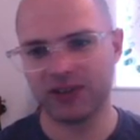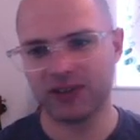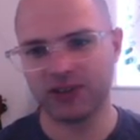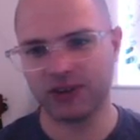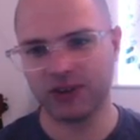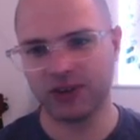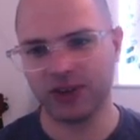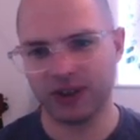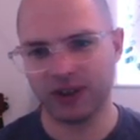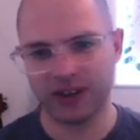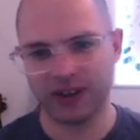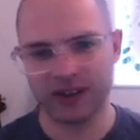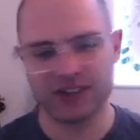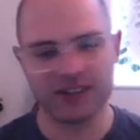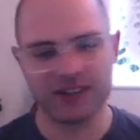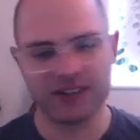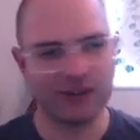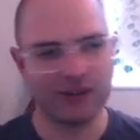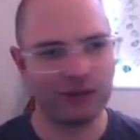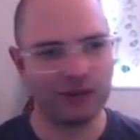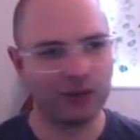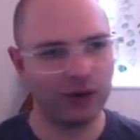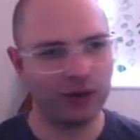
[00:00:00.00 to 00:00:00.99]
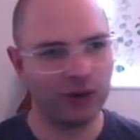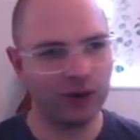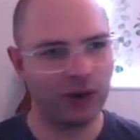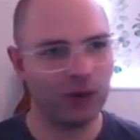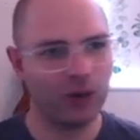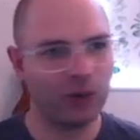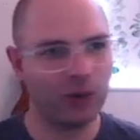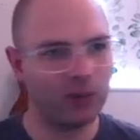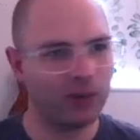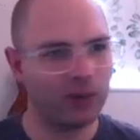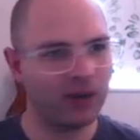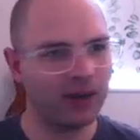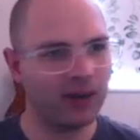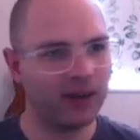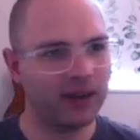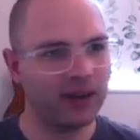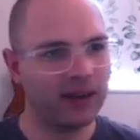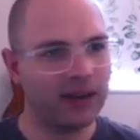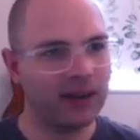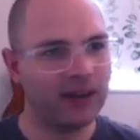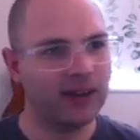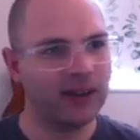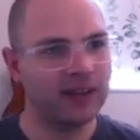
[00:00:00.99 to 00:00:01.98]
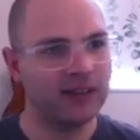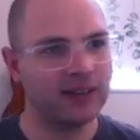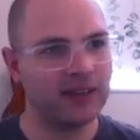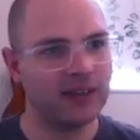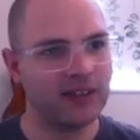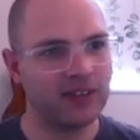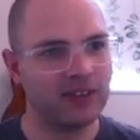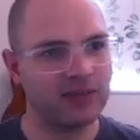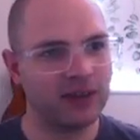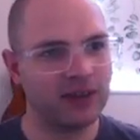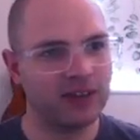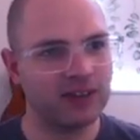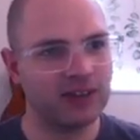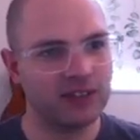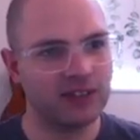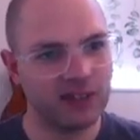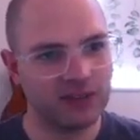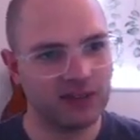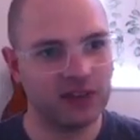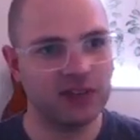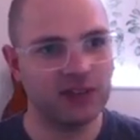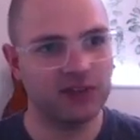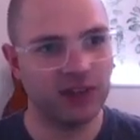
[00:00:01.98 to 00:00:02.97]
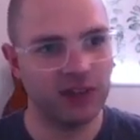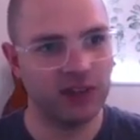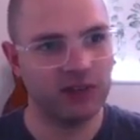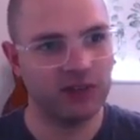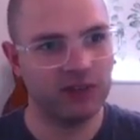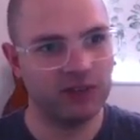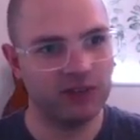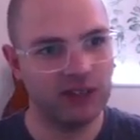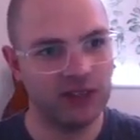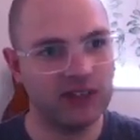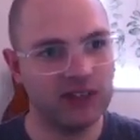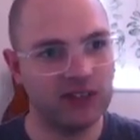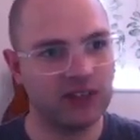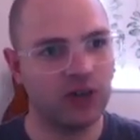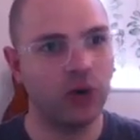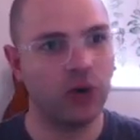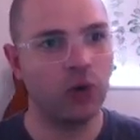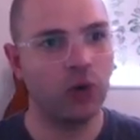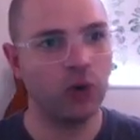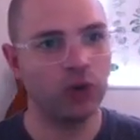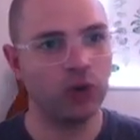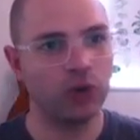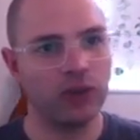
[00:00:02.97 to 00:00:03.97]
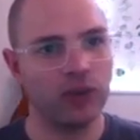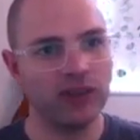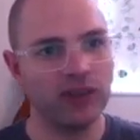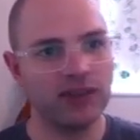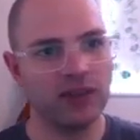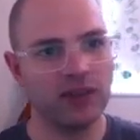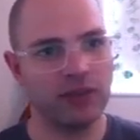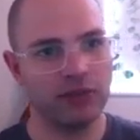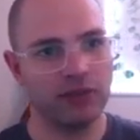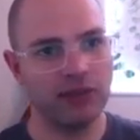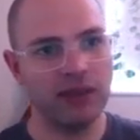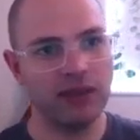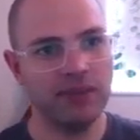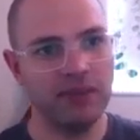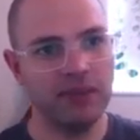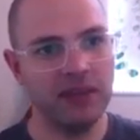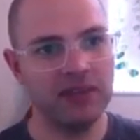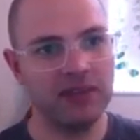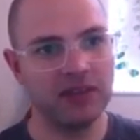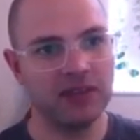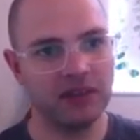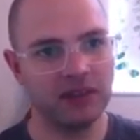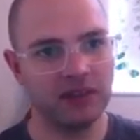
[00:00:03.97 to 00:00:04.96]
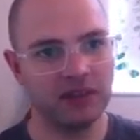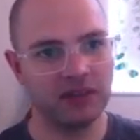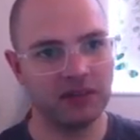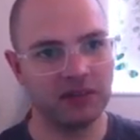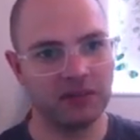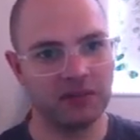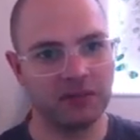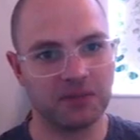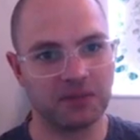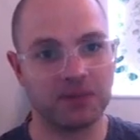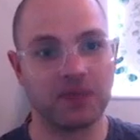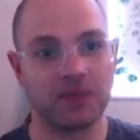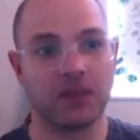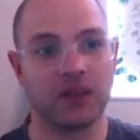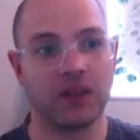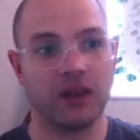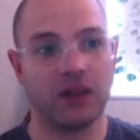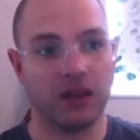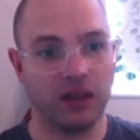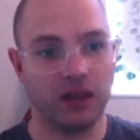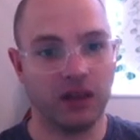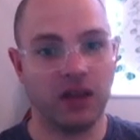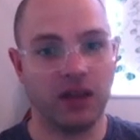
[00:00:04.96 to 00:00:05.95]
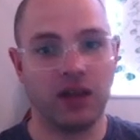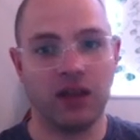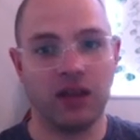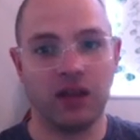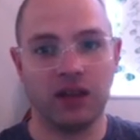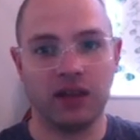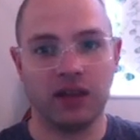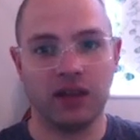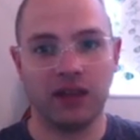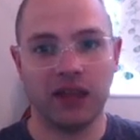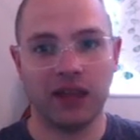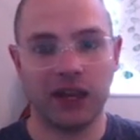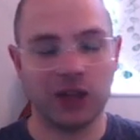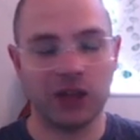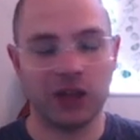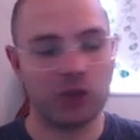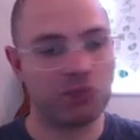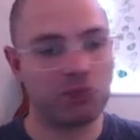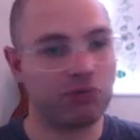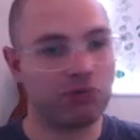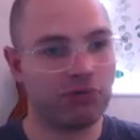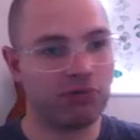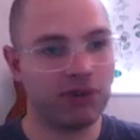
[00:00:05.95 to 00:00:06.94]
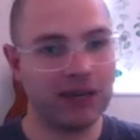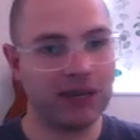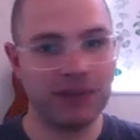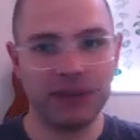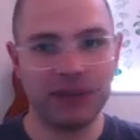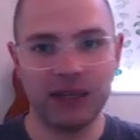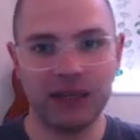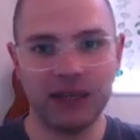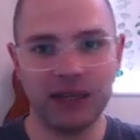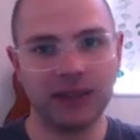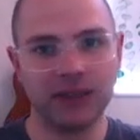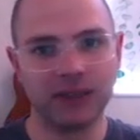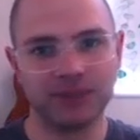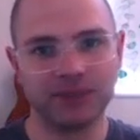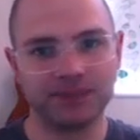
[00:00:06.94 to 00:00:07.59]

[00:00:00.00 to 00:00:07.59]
so you can't see the footnote, but it says about 75 feet or 23 metres. That is pretty big.